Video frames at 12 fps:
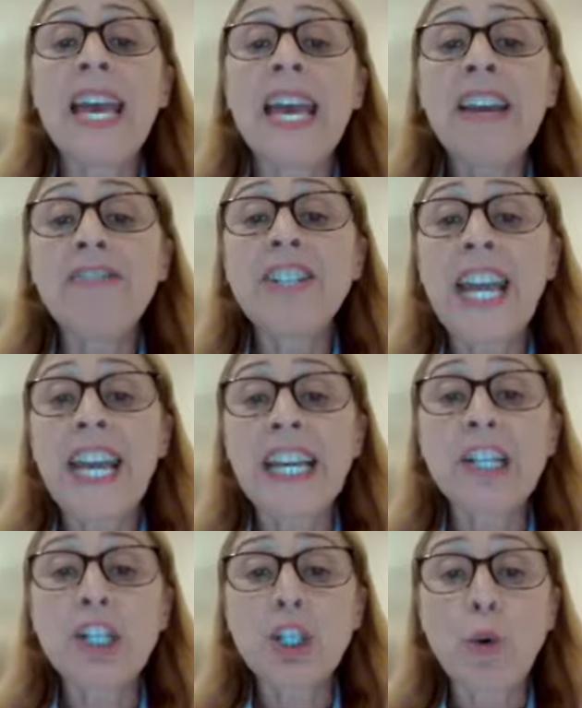if
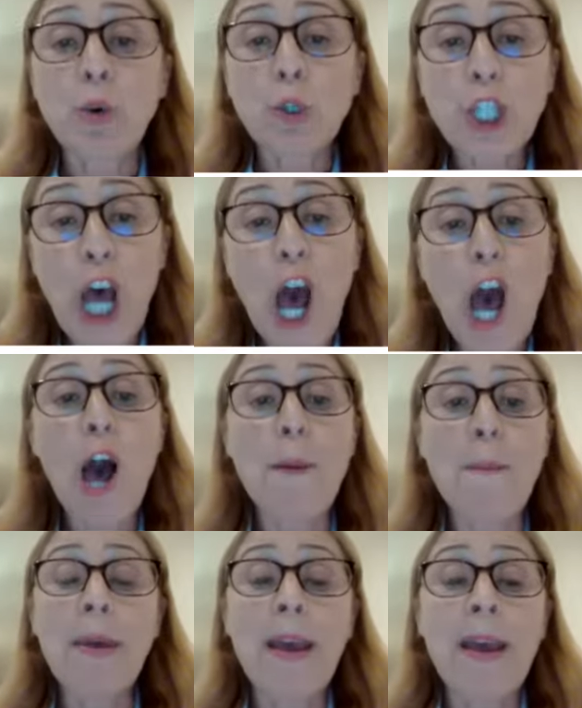taken
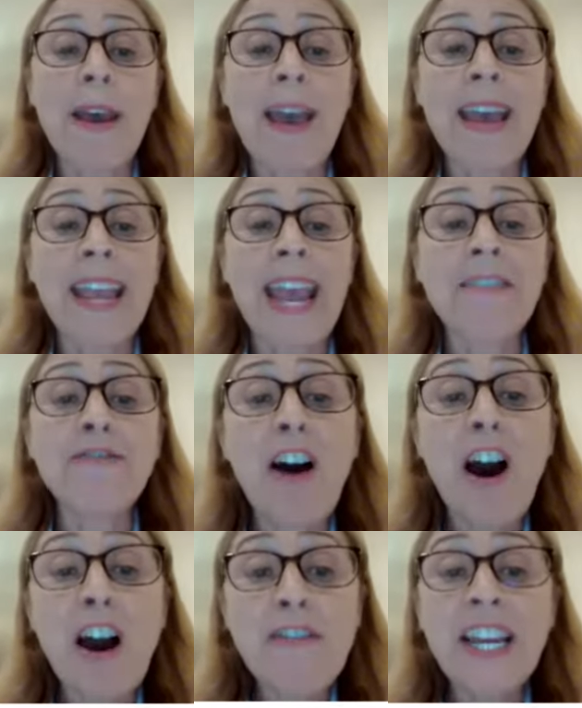short-term, again,
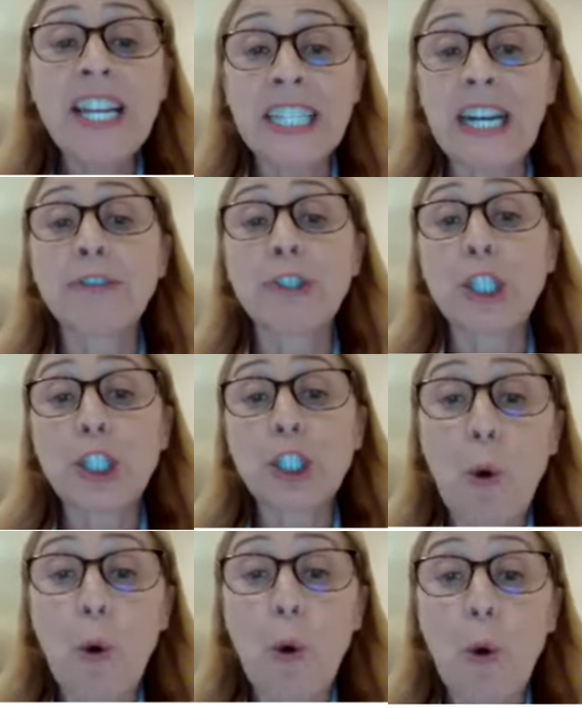5 years after
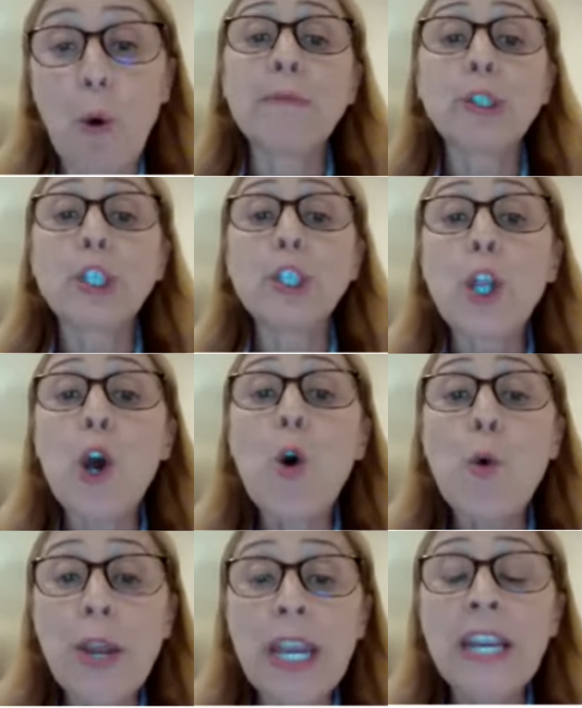stopping, there was
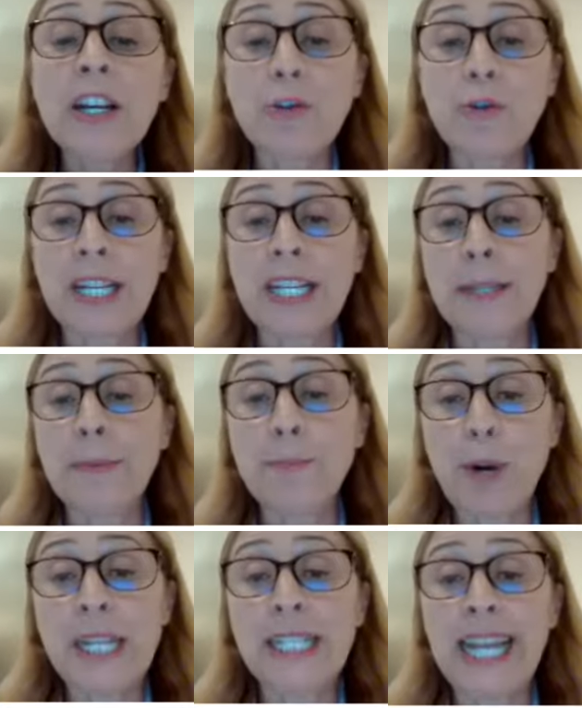no increase in
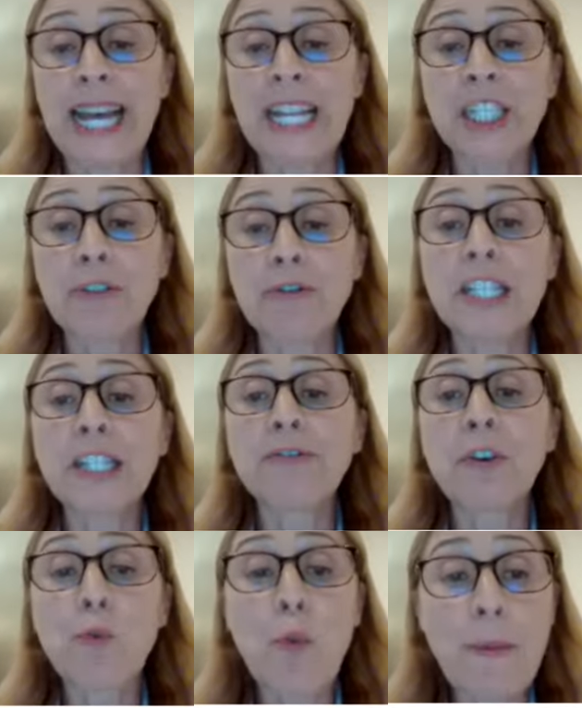breast cancer
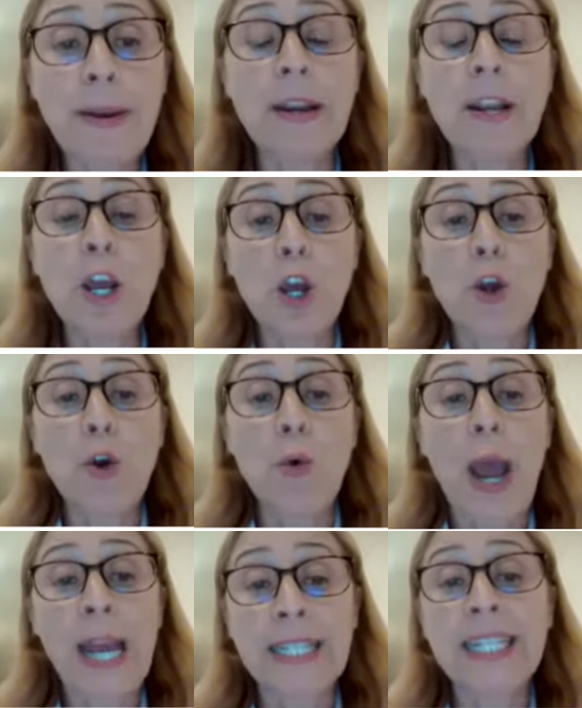risk for women
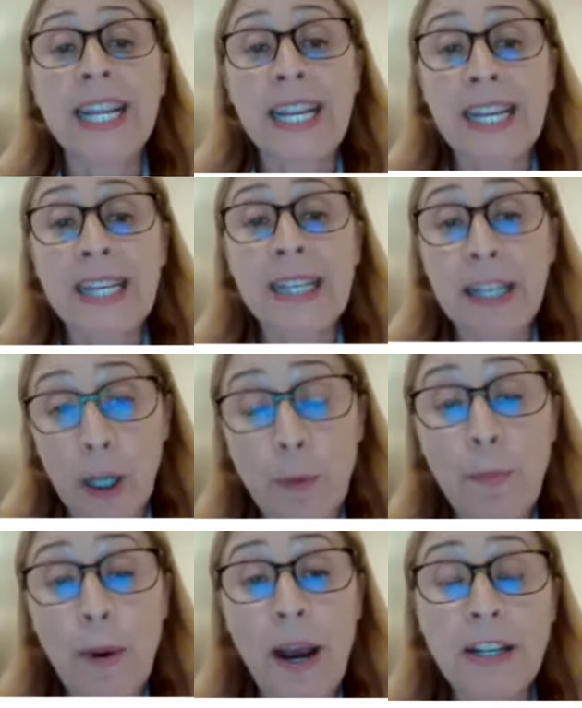who had taken the
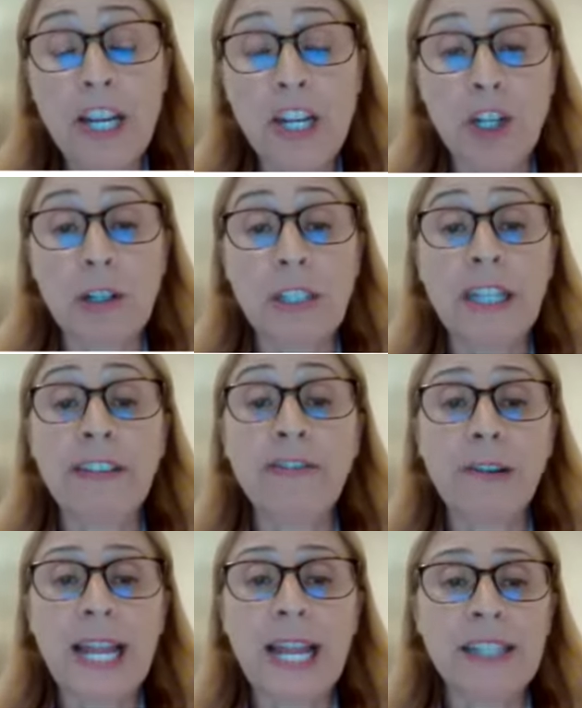combined HRT
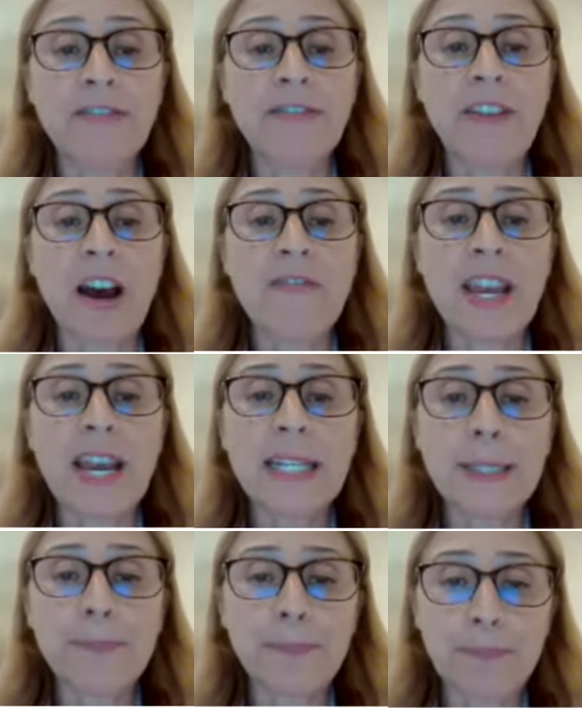for less than 5
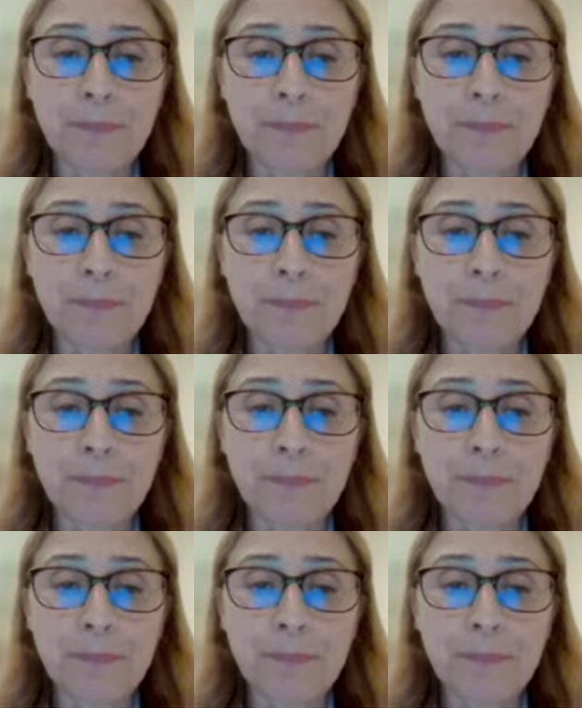years.